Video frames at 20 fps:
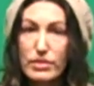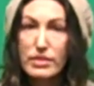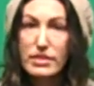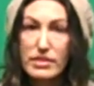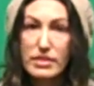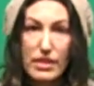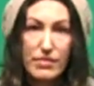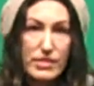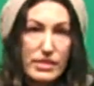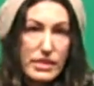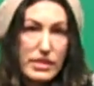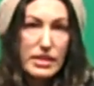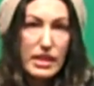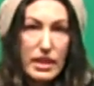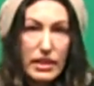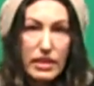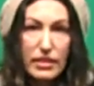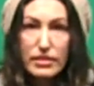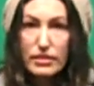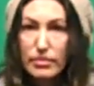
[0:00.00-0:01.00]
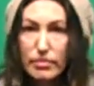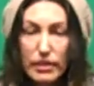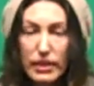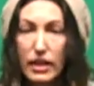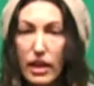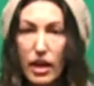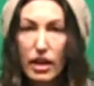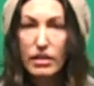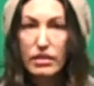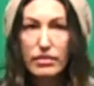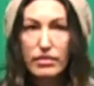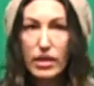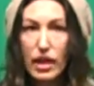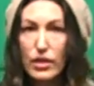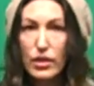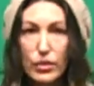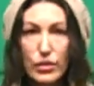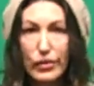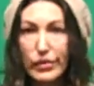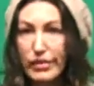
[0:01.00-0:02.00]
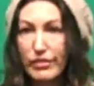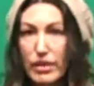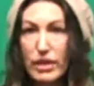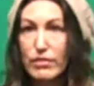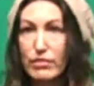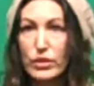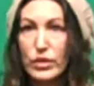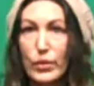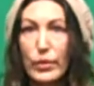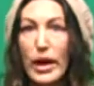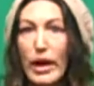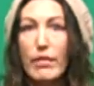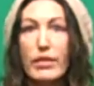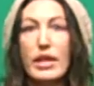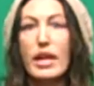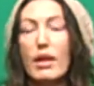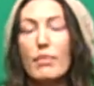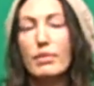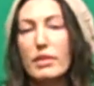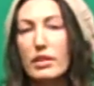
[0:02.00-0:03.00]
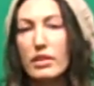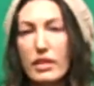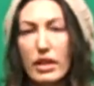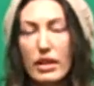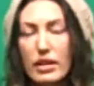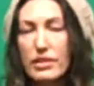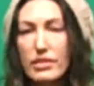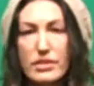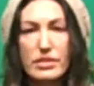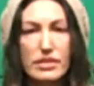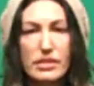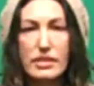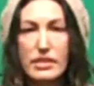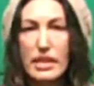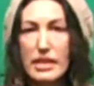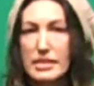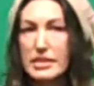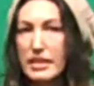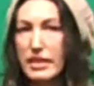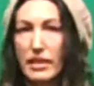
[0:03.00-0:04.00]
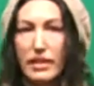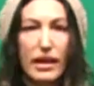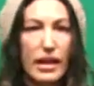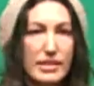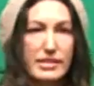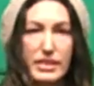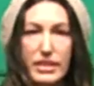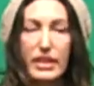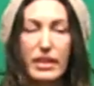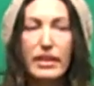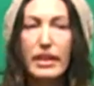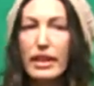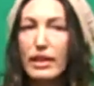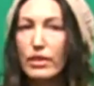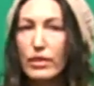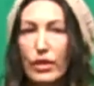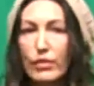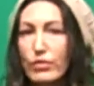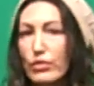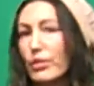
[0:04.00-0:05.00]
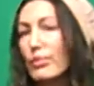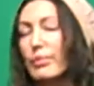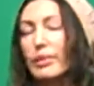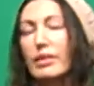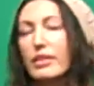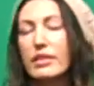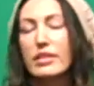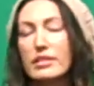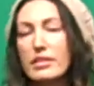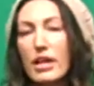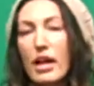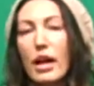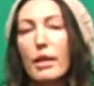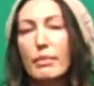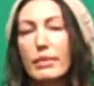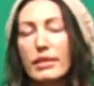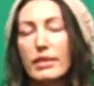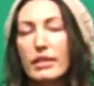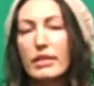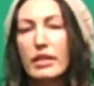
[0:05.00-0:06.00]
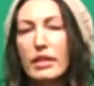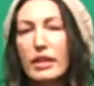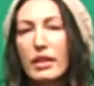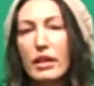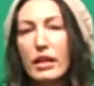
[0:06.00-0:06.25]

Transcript: So it's devastating to me. I don't even know how it happened. It kind of just escalated over a period of time, and